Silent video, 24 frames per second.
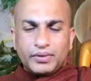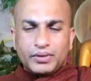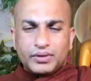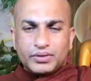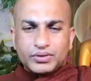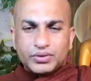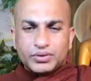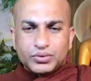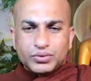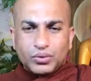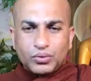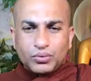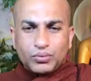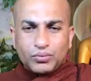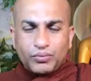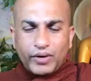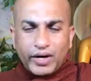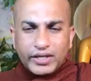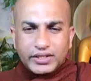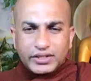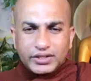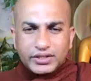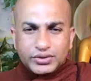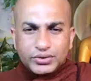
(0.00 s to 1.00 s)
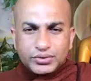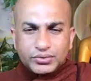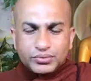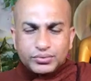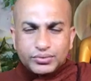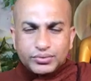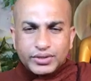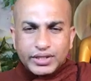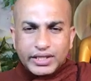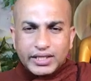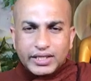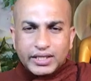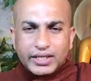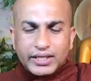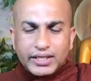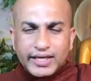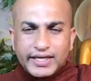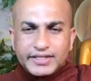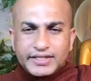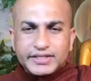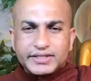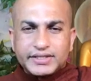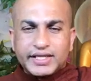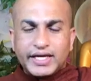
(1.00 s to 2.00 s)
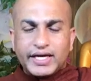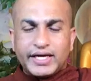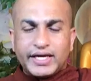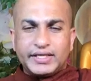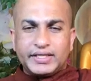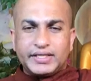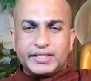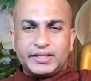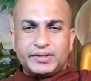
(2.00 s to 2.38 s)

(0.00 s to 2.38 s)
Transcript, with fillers: So once you recognize that,